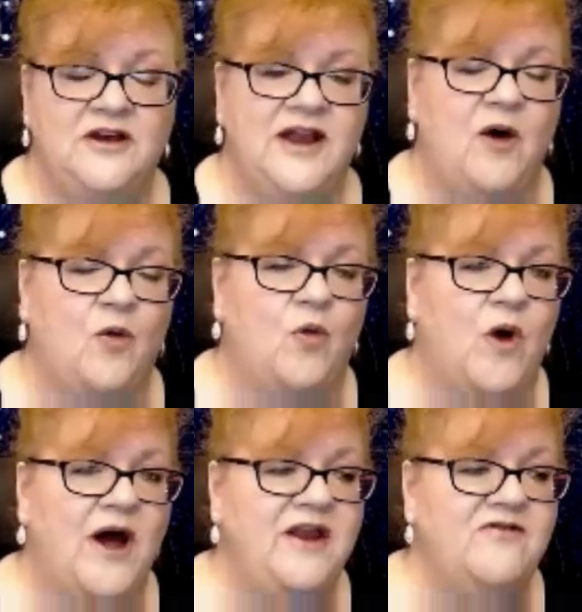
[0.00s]
Now,
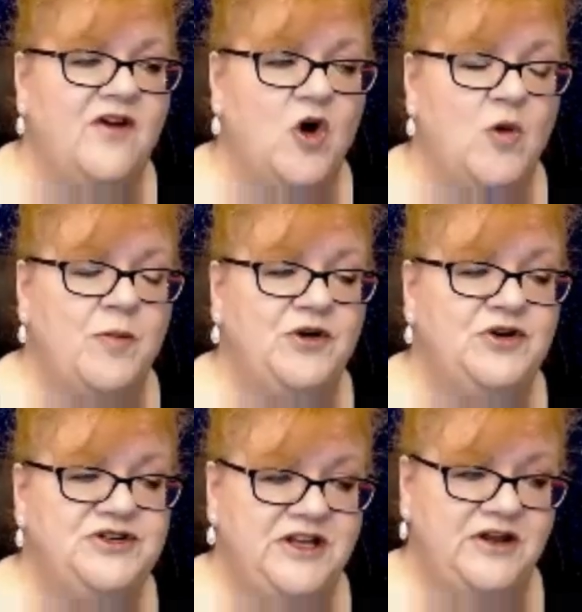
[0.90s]
what if opener
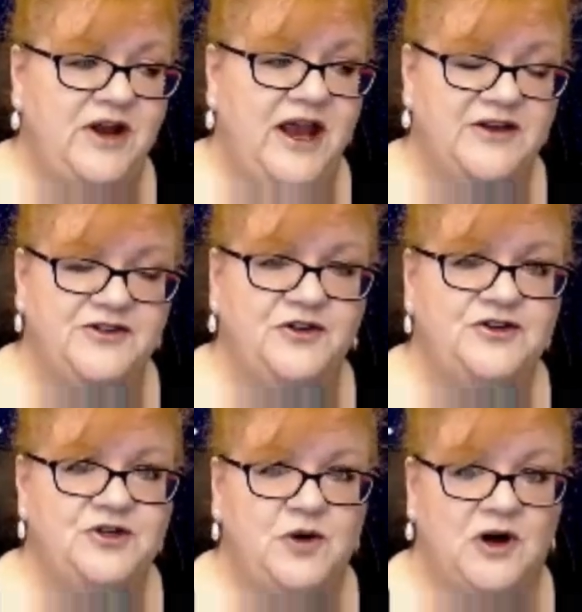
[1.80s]
did answer
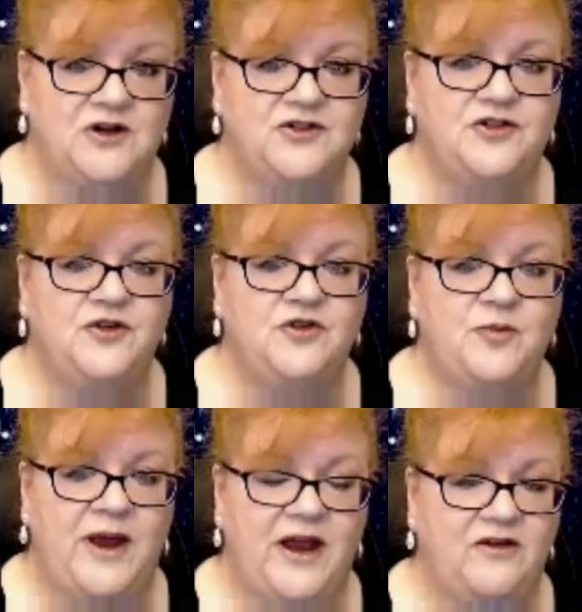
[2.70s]
2 hearts or 2
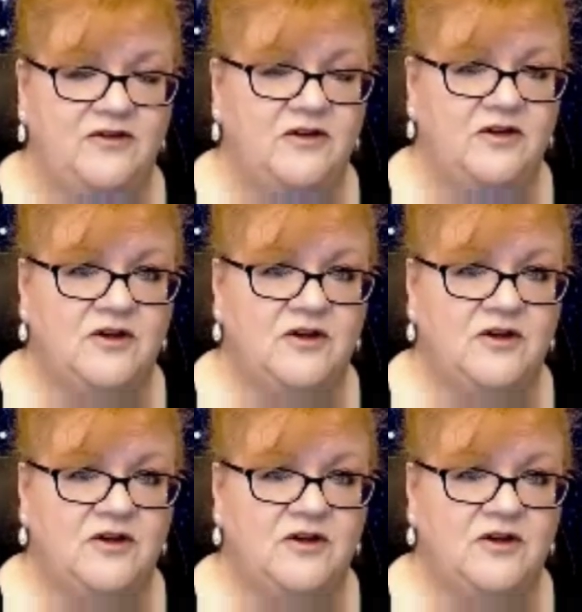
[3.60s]
spades,